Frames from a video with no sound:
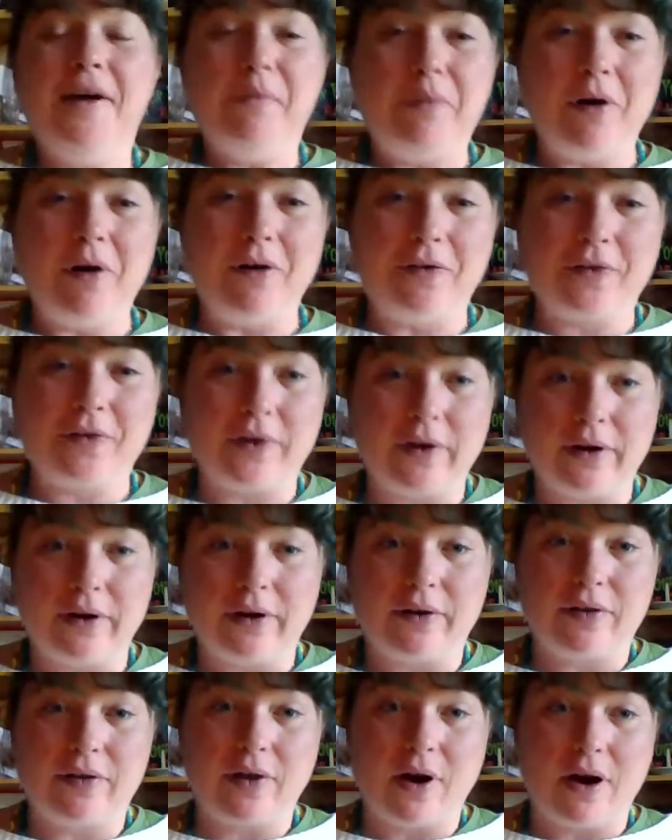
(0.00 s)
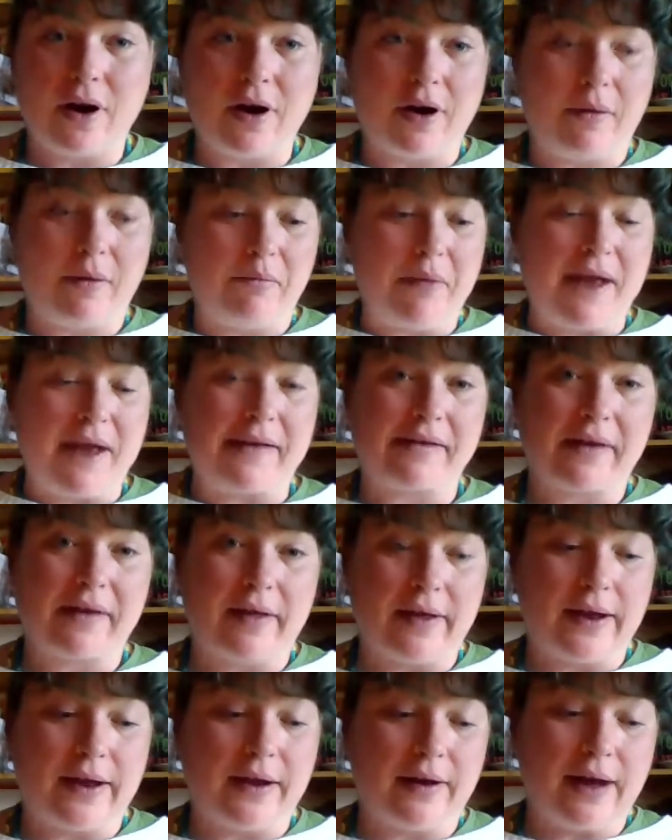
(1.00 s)
pull for the
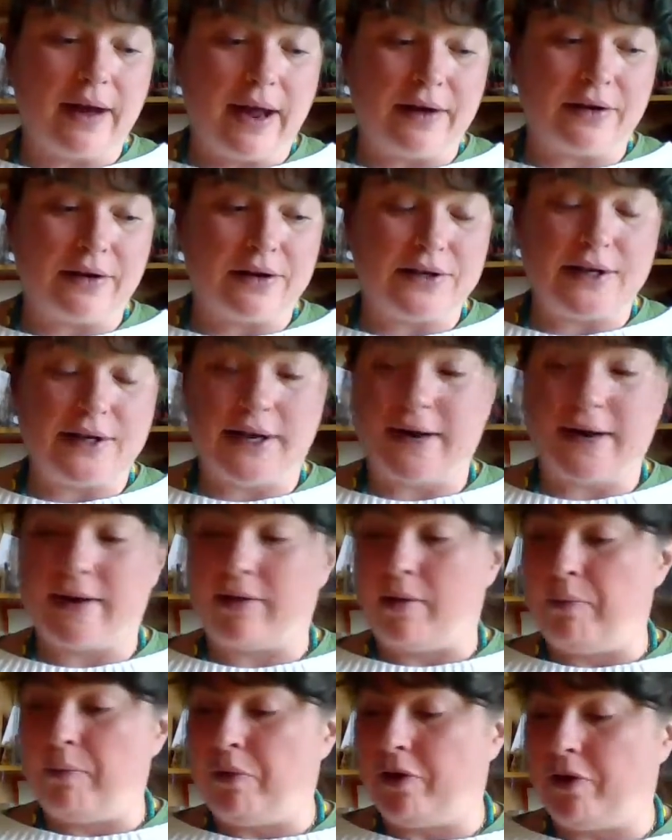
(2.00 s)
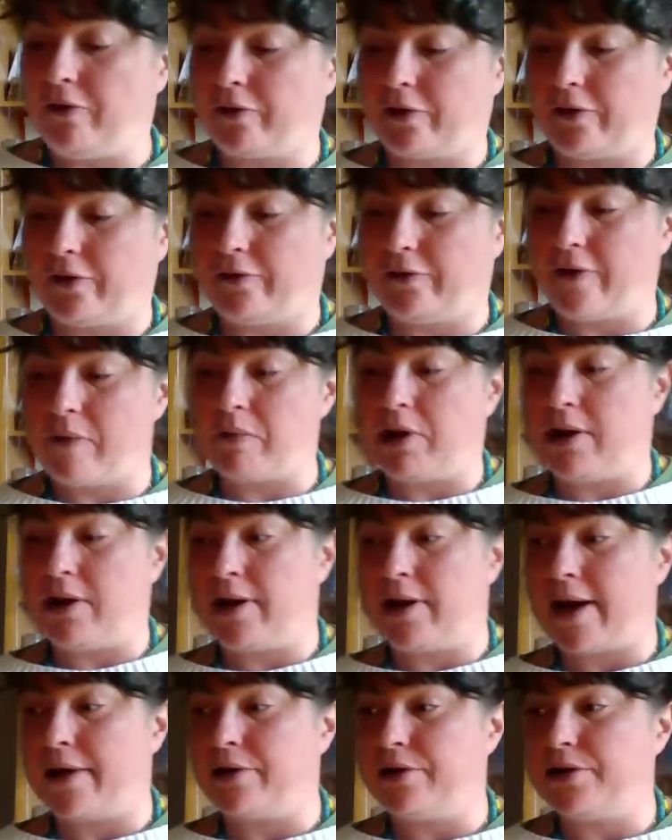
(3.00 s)
masculine energy, and then pull for the
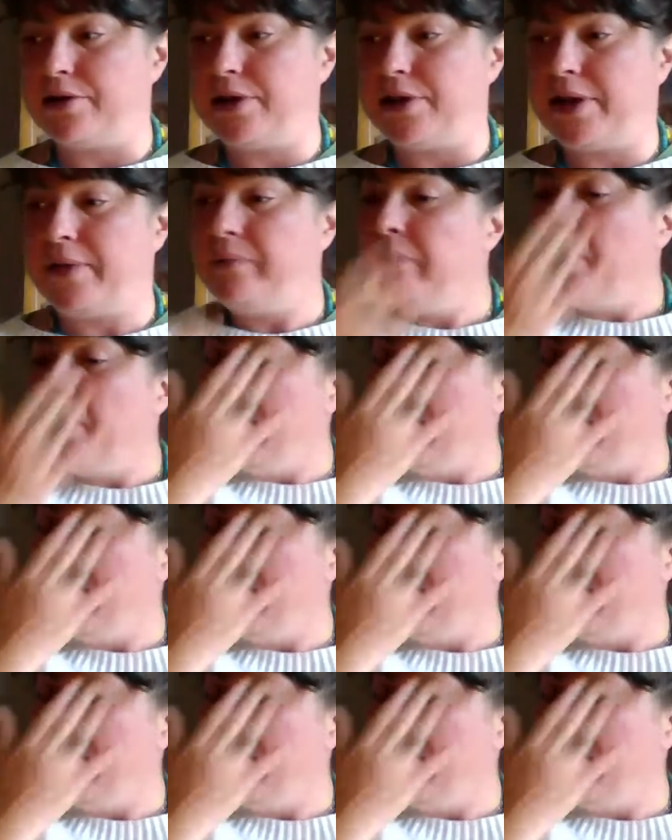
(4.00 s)
feminine energy.